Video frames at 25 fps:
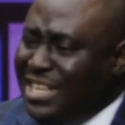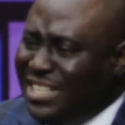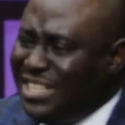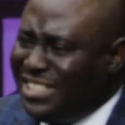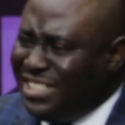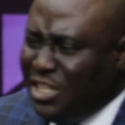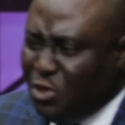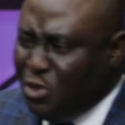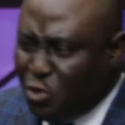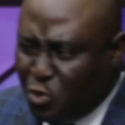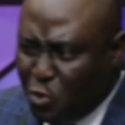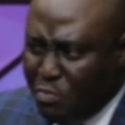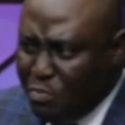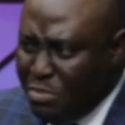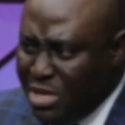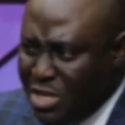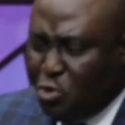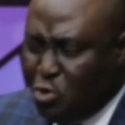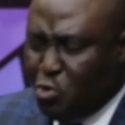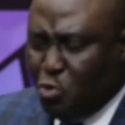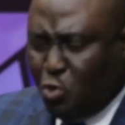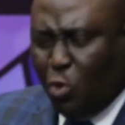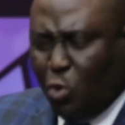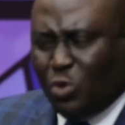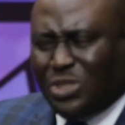listening to
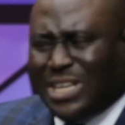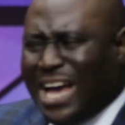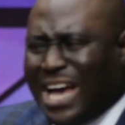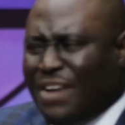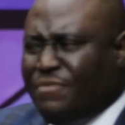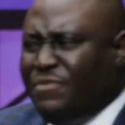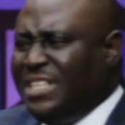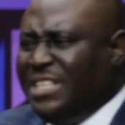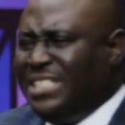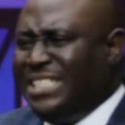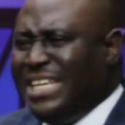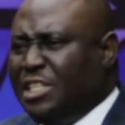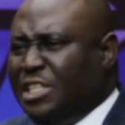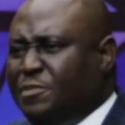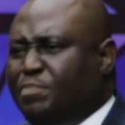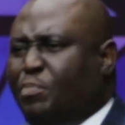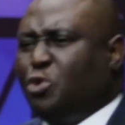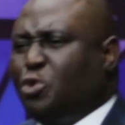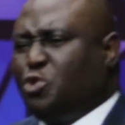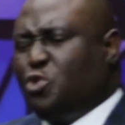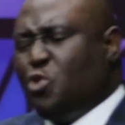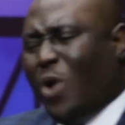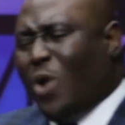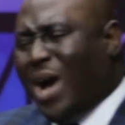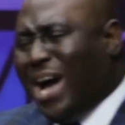me, you don't have it yet,
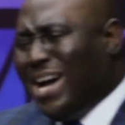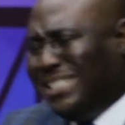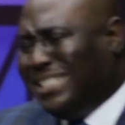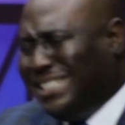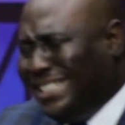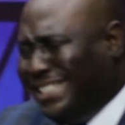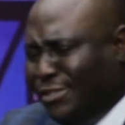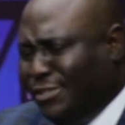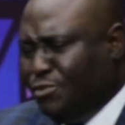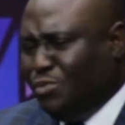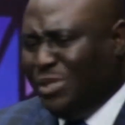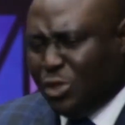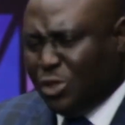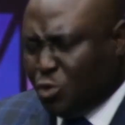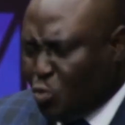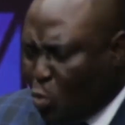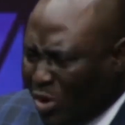but your attitude is